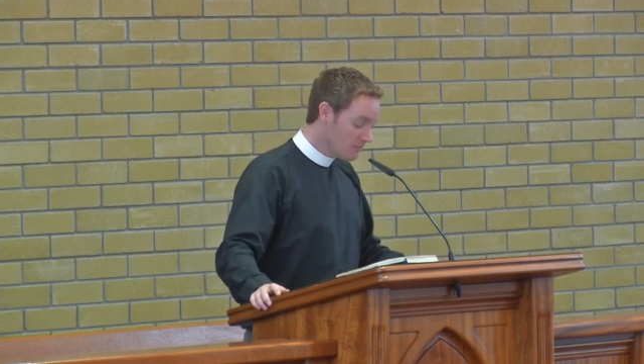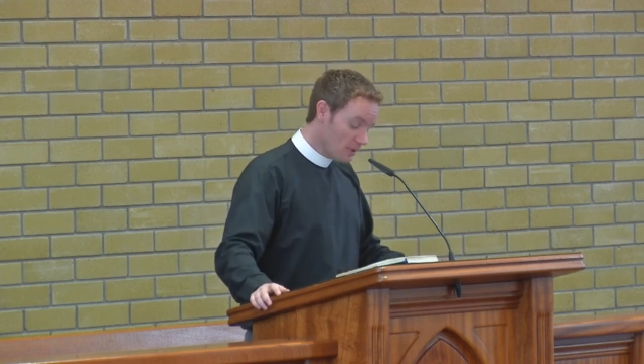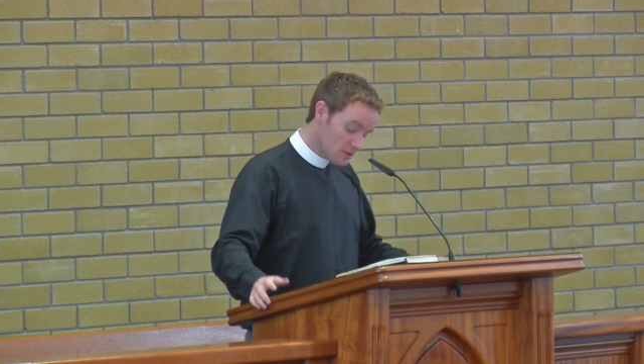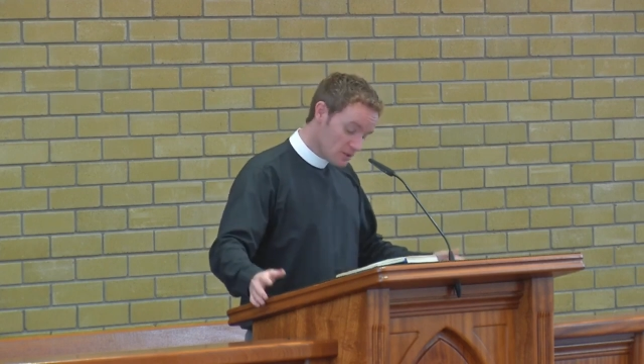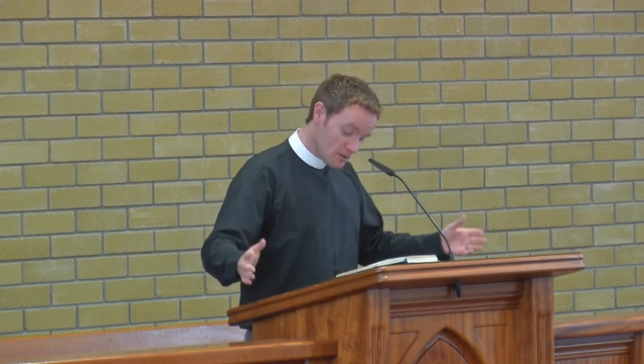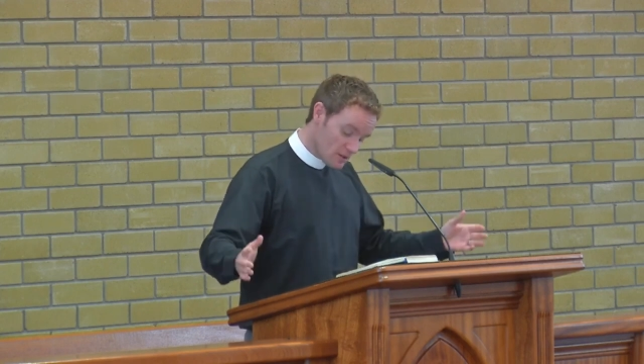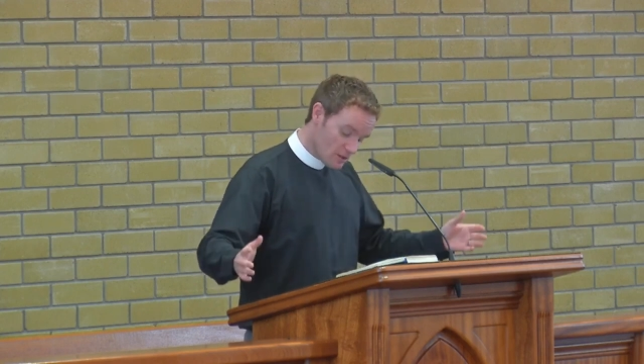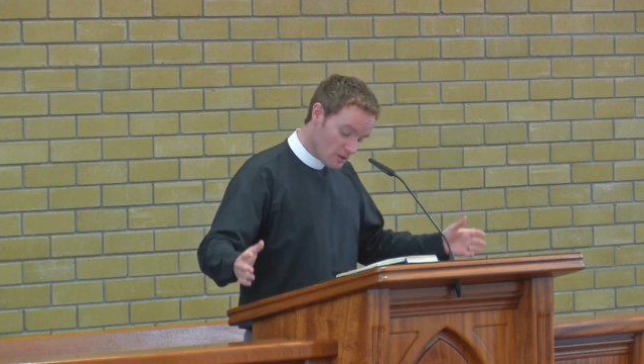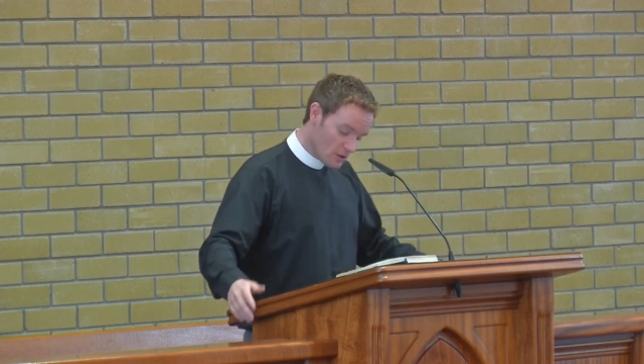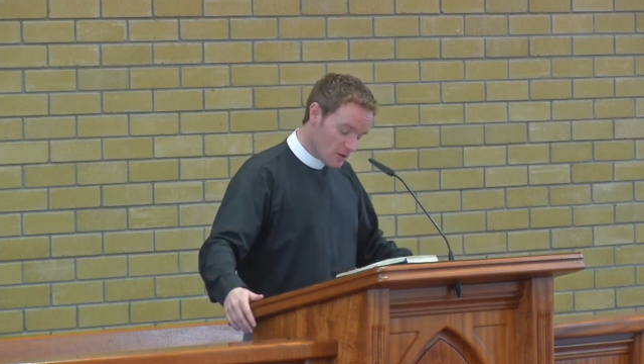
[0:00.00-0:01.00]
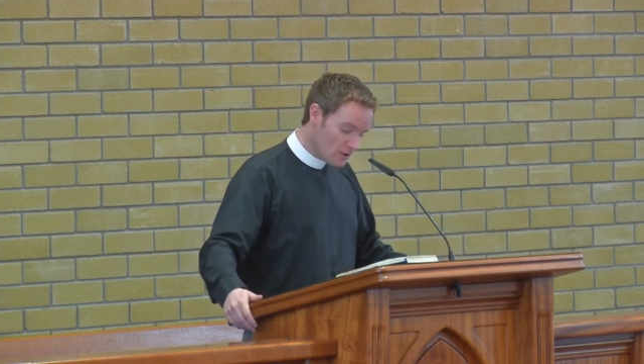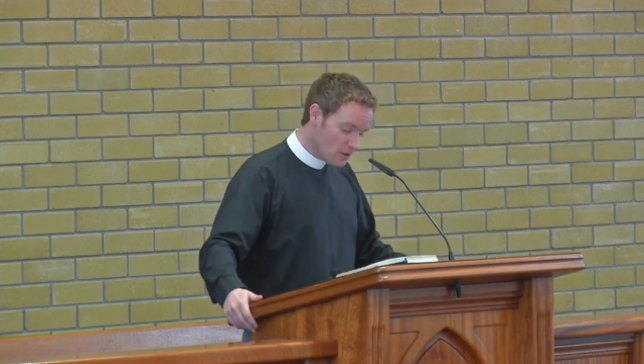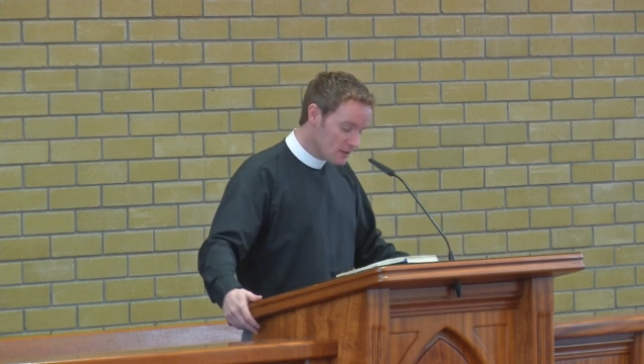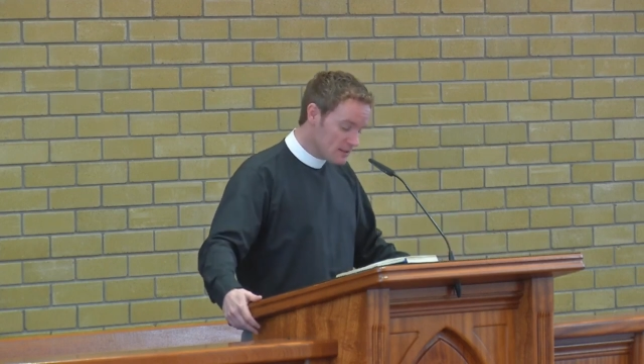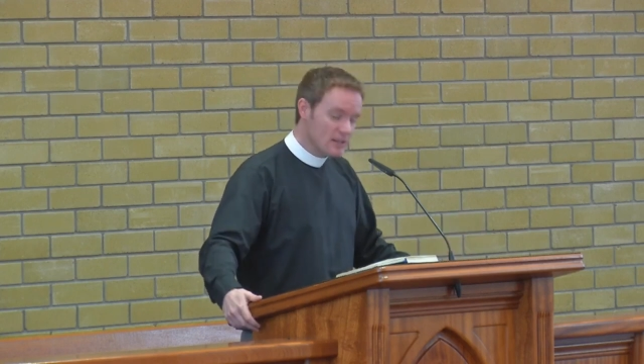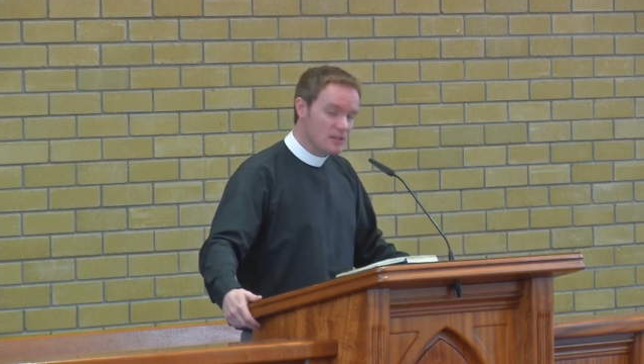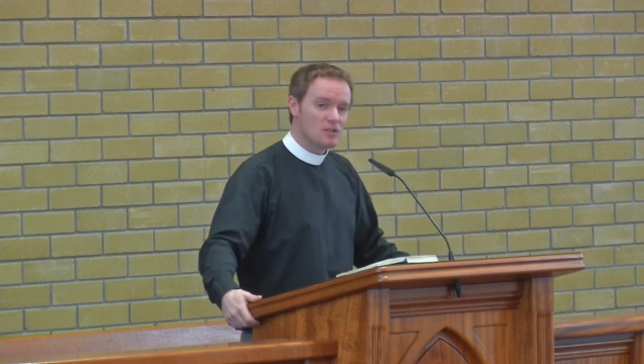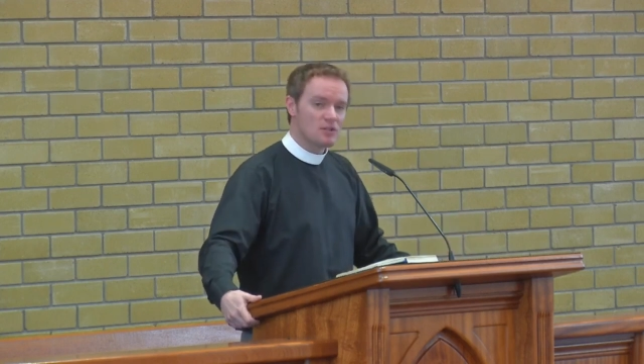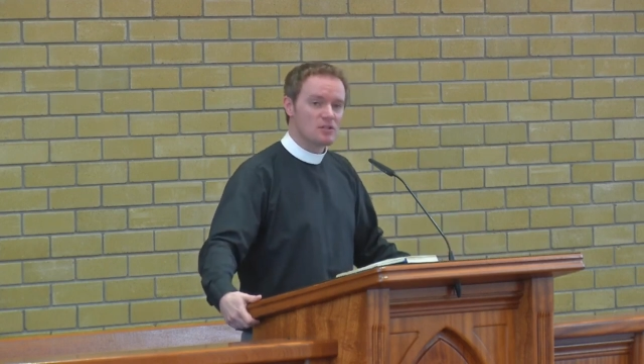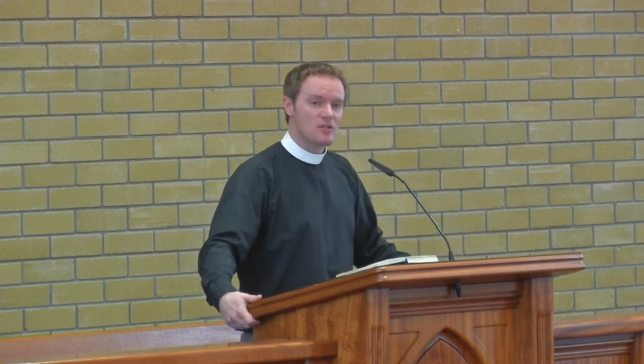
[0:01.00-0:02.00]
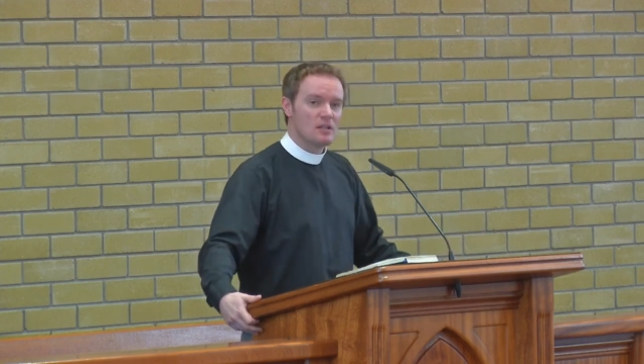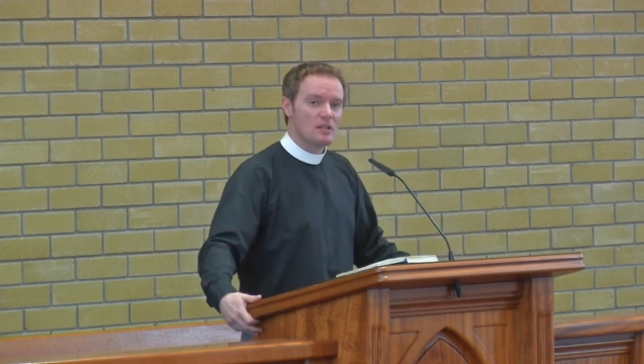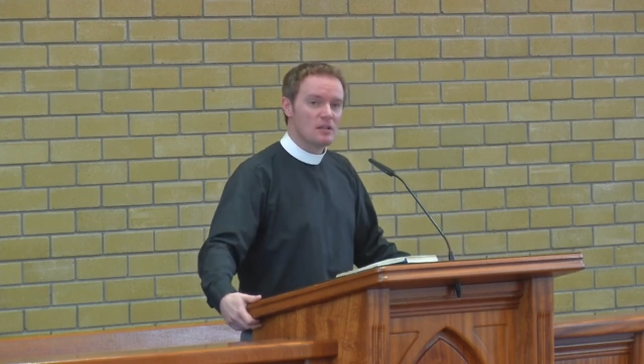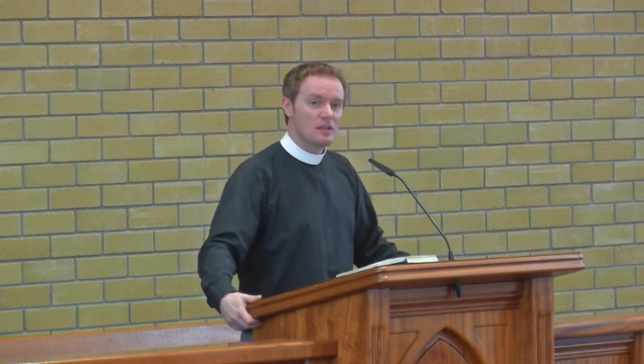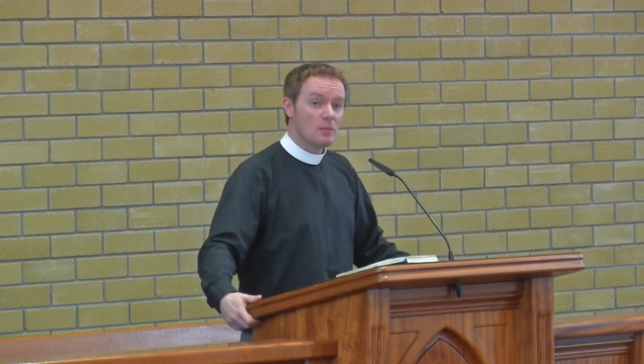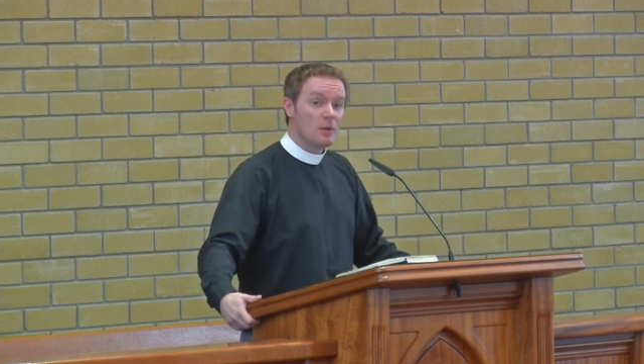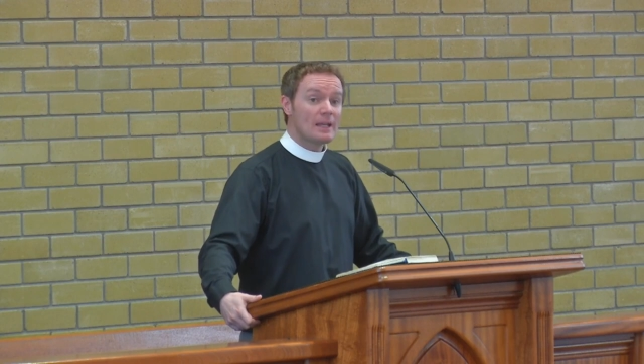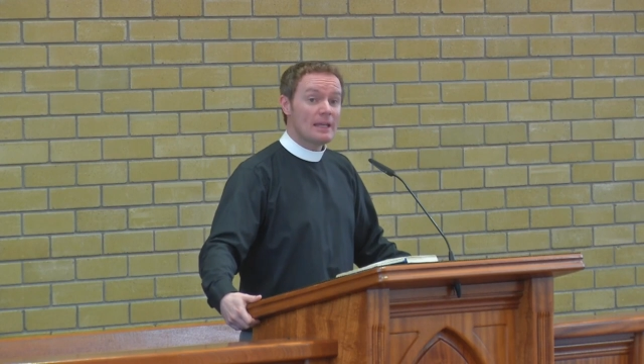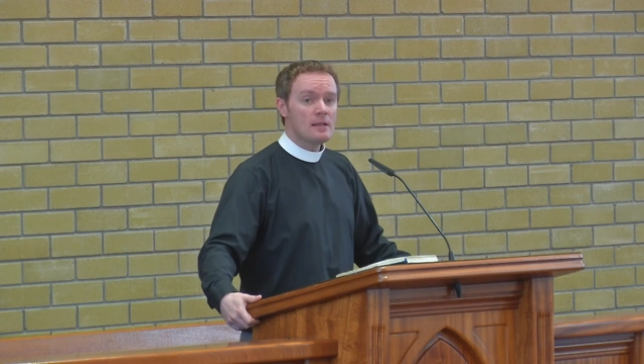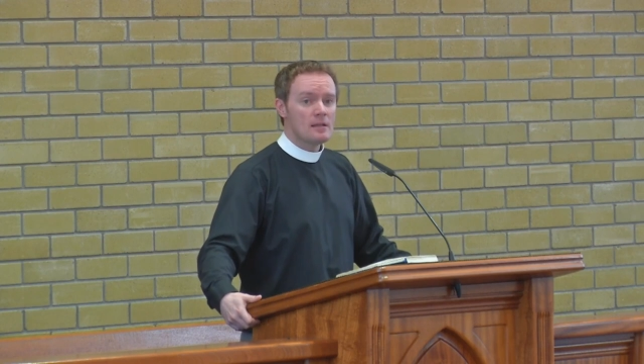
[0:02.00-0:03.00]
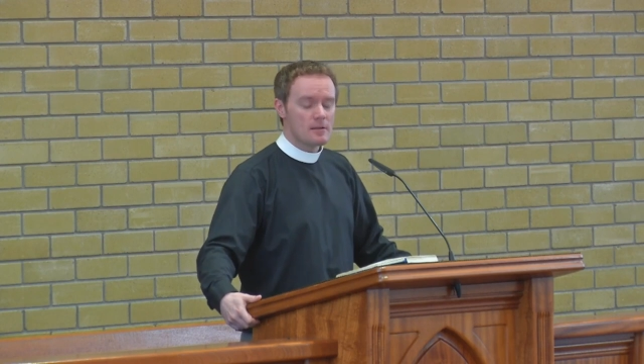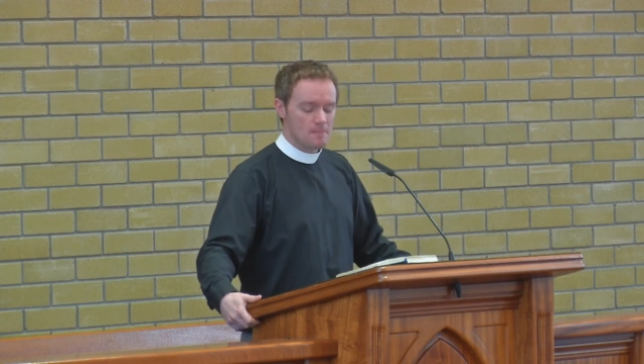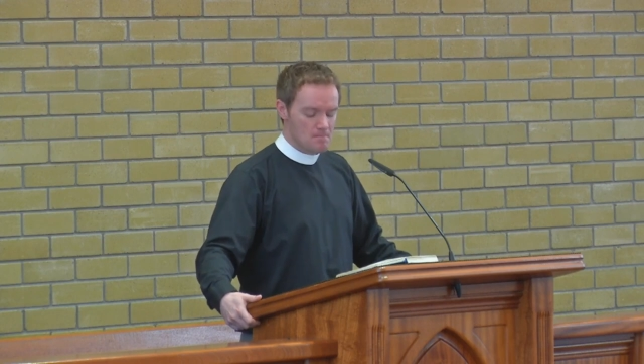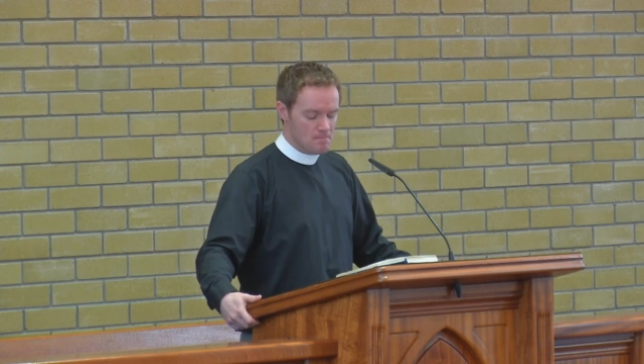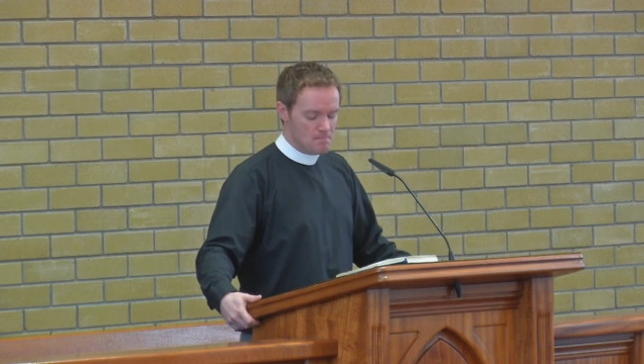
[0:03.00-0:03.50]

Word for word: But the Word of God tells us that we are to hate it.